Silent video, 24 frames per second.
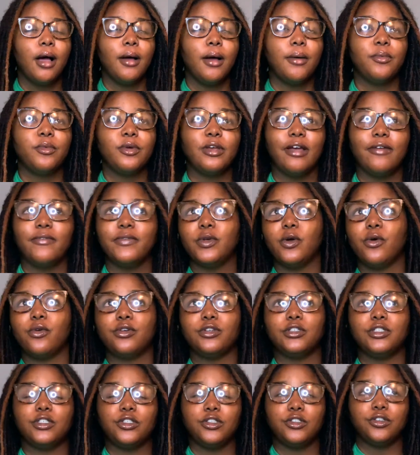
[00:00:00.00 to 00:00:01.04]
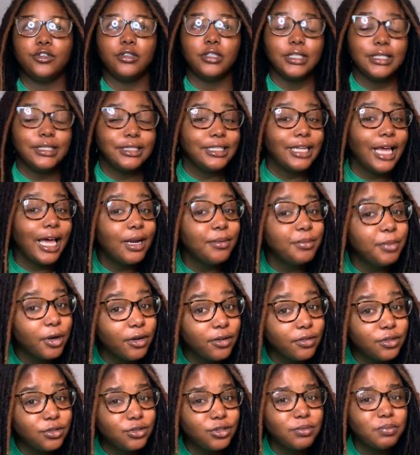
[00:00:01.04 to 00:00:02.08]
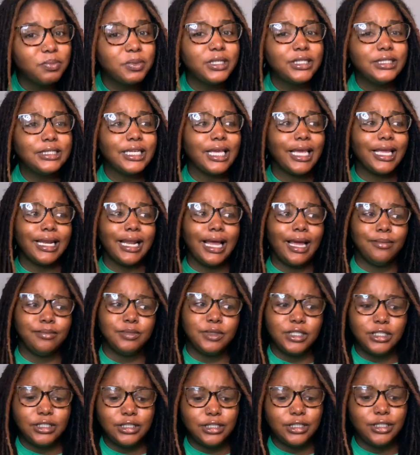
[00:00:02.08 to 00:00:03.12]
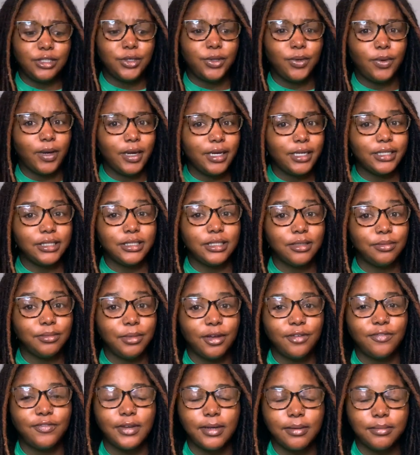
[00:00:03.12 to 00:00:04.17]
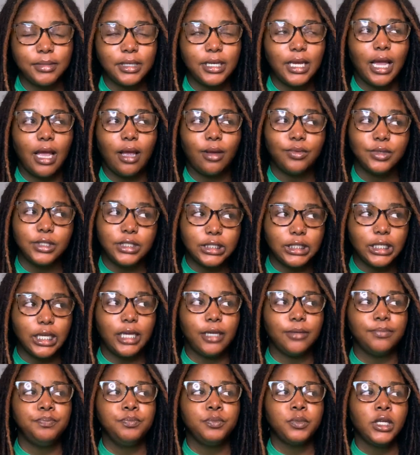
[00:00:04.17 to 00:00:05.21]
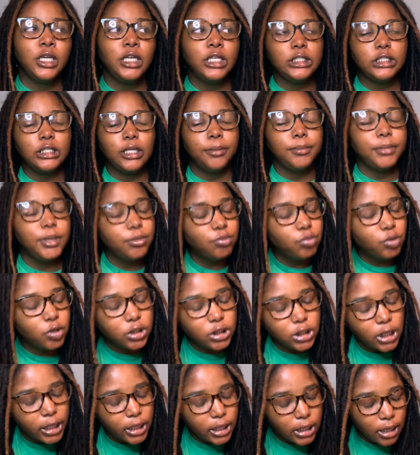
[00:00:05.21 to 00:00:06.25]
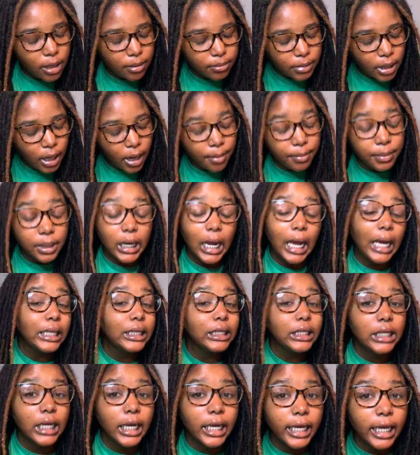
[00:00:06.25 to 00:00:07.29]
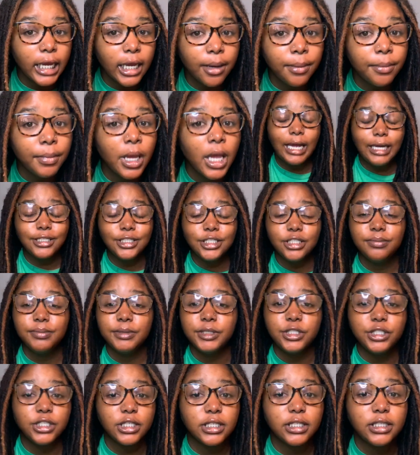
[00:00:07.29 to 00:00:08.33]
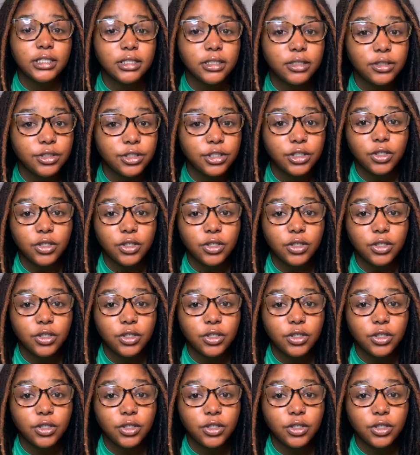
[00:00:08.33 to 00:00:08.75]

We have an older sister that's not a part of the triplets, and I'm just the quietest in my family, I would say. Some people say that I'm not, but I think I am. I just be chilling and just